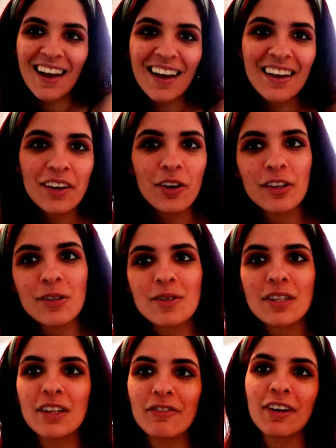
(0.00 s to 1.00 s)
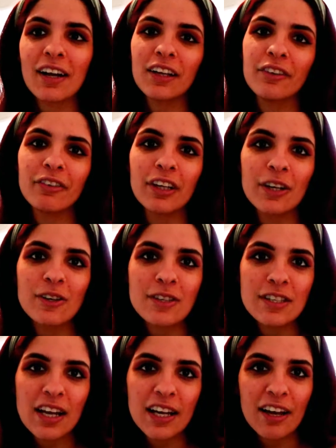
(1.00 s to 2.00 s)
I know this is a different kind of video
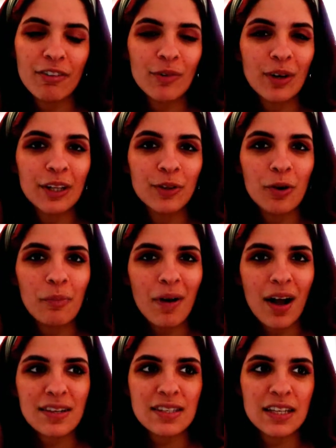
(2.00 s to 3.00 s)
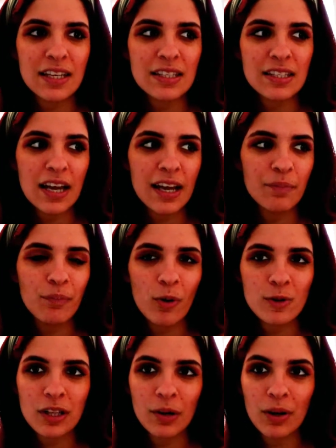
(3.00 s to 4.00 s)
since I never really do unboxings. I
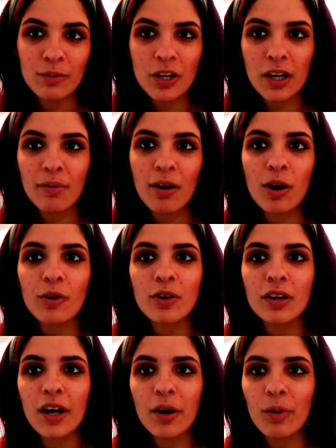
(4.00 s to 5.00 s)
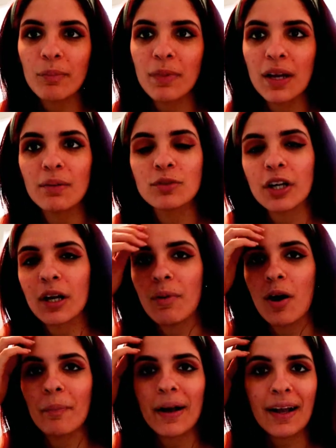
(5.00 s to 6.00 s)
mostly, when I'm talking about equipment, I'm talking
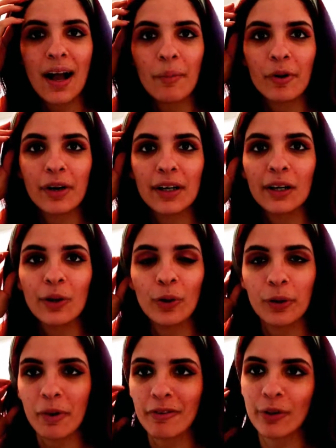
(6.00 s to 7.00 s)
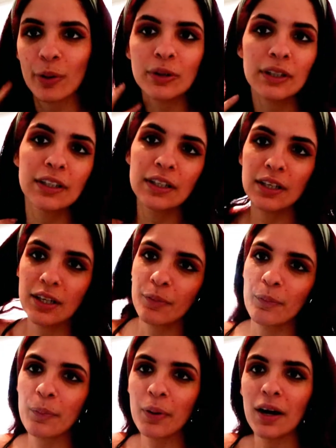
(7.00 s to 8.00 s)
about my camera or my phone.
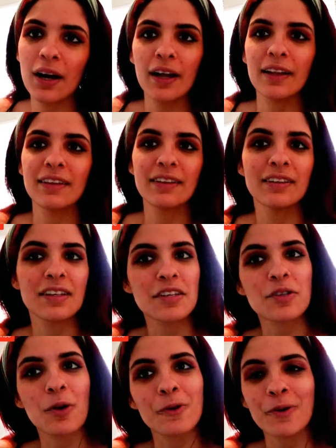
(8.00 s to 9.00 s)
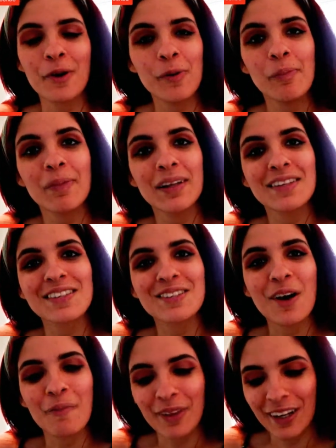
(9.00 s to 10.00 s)
But this is also equipment. This is
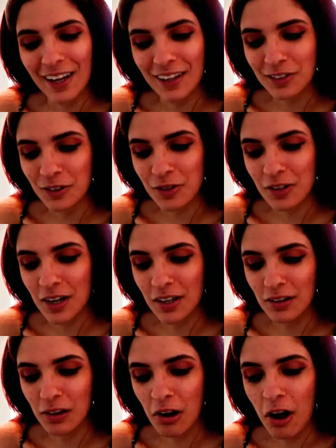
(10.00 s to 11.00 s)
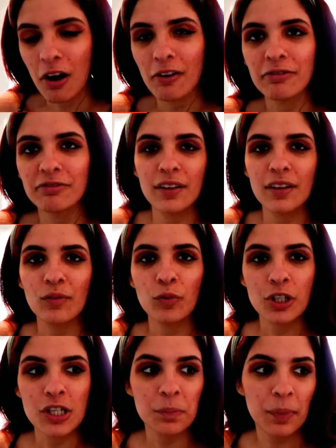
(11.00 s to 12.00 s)
something I just and love,
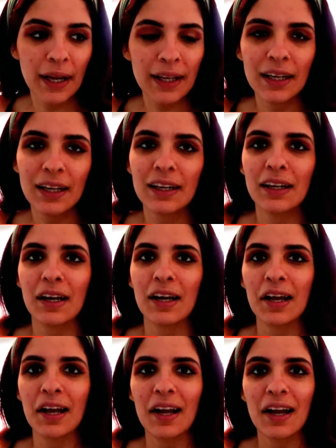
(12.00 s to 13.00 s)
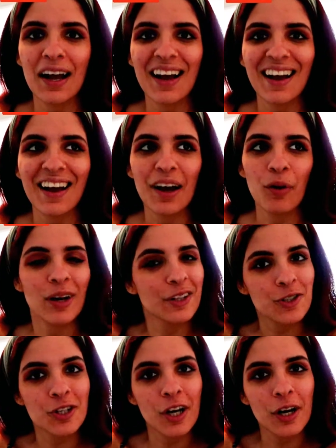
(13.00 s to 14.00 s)
which is painting, and I I wanted
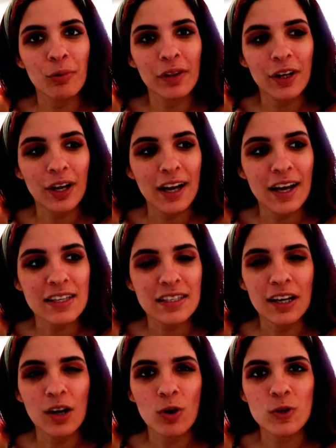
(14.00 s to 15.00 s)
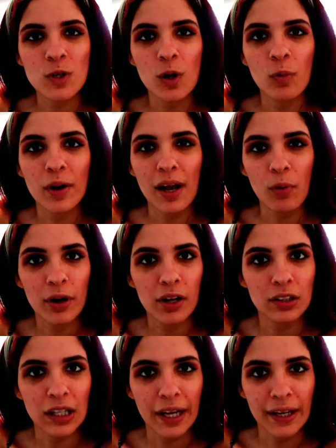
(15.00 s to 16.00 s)
to share it with you guys. I also, when I went
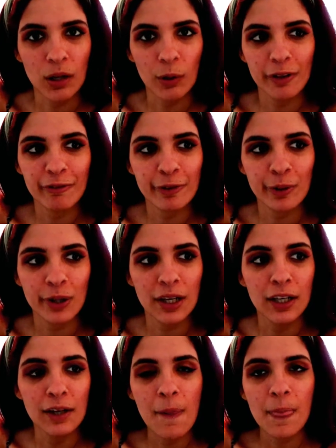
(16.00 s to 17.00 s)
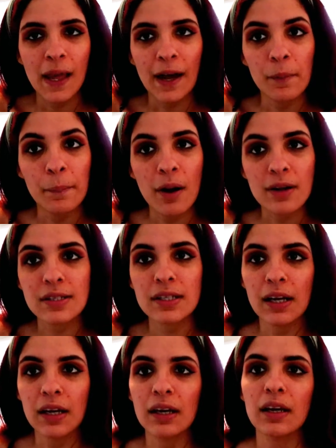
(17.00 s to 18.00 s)
online looking for an
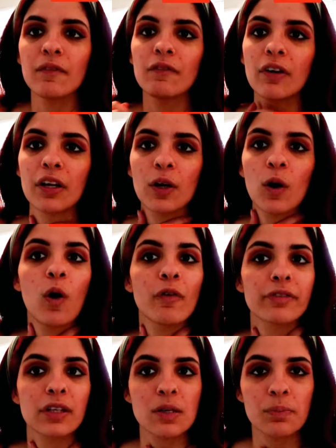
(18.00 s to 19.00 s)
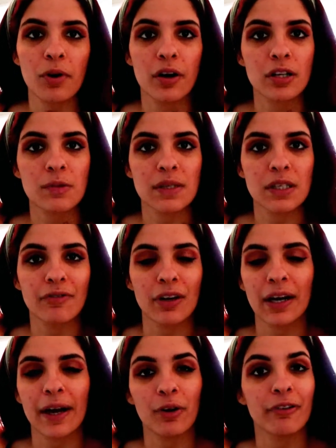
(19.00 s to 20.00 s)
unboxing video of this product
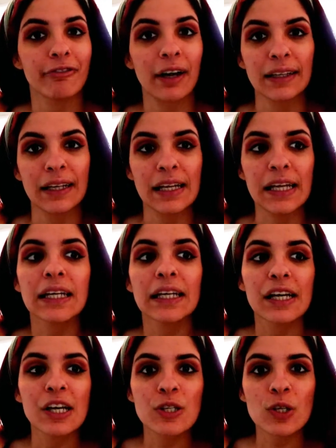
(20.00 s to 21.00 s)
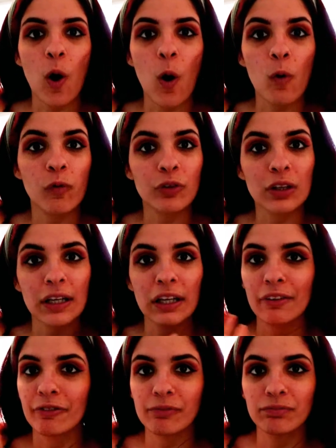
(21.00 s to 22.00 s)
specifically, I couldn't find any. So
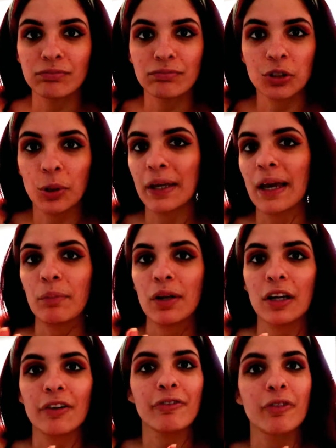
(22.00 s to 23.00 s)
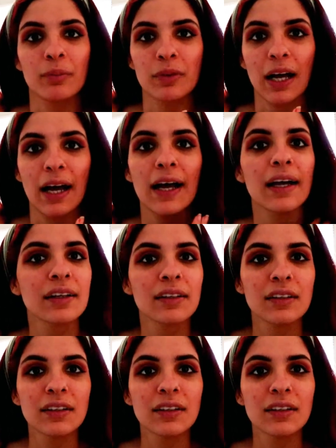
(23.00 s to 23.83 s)
hopefully, if you came here from that,